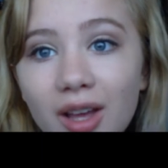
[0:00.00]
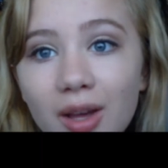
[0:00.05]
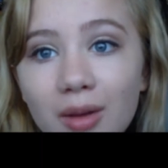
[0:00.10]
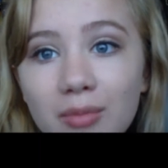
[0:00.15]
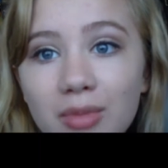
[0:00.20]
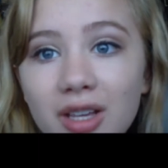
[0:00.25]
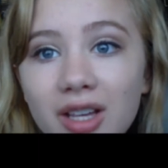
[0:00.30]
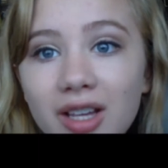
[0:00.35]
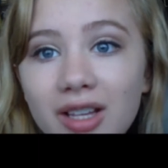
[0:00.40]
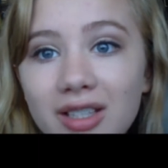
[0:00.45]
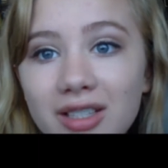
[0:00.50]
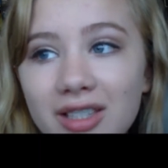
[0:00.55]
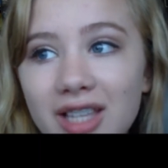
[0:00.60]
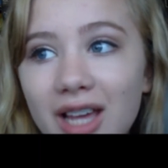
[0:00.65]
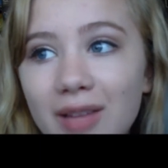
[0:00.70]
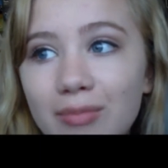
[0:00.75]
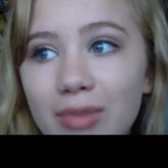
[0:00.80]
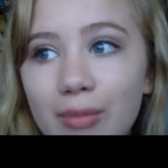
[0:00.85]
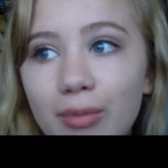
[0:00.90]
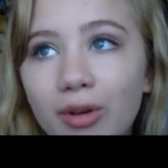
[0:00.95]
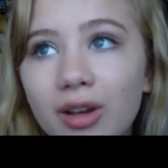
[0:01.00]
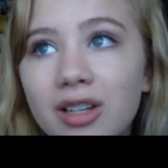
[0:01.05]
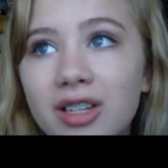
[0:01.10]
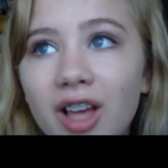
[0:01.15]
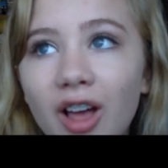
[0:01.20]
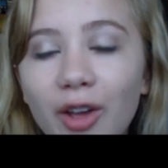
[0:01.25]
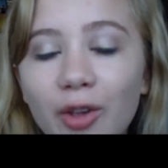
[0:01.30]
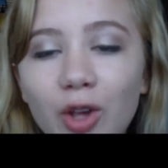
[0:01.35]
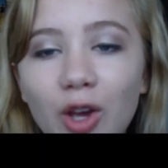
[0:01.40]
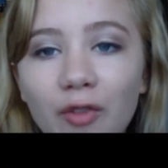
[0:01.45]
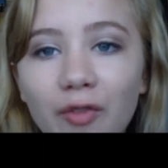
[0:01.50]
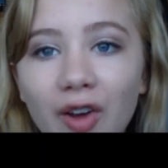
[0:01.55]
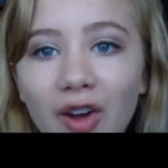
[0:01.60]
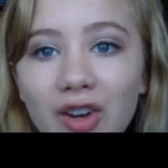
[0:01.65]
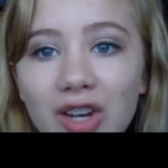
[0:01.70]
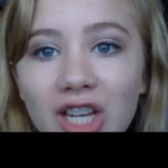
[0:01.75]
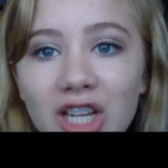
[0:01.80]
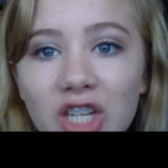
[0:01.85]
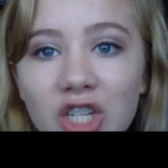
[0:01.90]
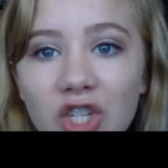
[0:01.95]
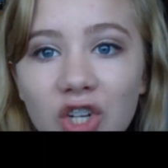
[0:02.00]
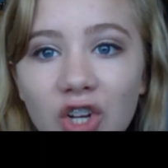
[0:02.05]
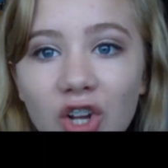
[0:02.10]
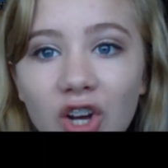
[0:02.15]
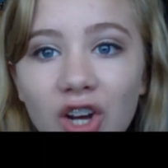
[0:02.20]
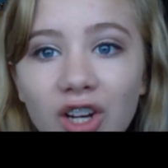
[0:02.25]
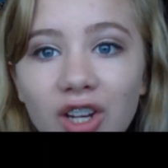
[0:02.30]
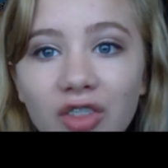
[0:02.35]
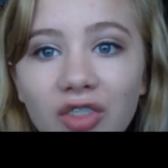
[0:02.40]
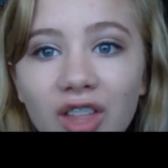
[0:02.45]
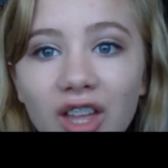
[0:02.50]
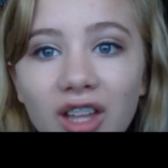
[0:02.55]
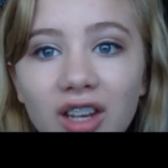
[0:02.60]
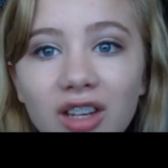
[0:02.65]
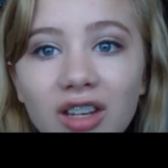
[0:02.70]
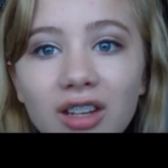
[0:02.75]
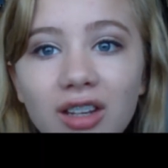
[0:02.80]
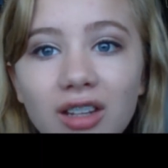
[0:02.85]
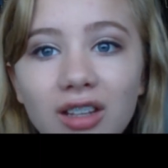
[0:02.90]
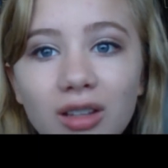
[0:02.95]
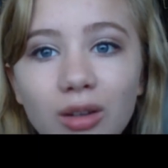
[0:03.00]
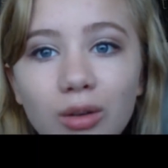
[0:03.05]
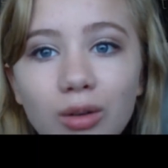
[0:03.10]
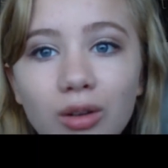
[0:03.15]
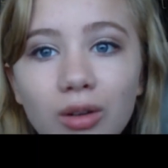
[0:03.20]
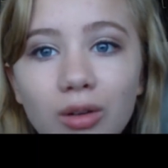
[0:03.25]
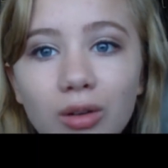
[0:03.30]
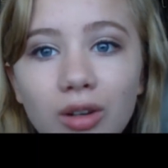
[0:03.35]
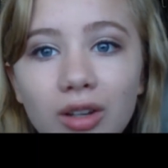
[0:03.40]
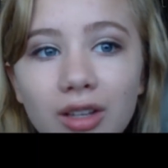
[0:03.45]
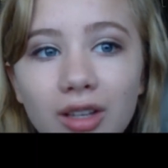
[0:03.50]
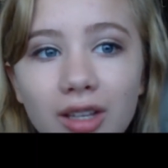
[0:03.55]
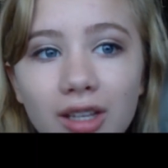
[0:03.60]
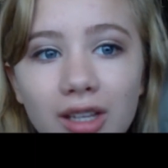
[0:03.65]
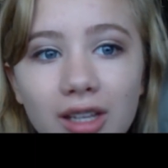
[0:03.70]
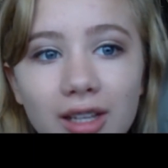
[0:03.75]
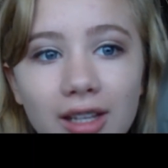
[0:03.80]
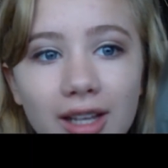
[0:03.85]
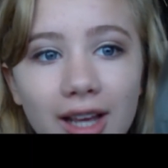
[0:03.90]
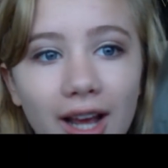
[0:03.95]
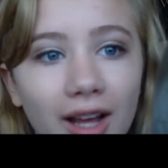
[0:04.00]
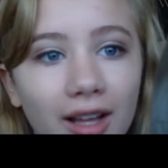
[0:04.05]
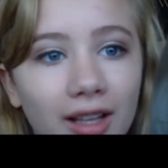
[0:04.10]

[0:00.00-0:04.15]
because then people can tell you have foundation on, and then yeah.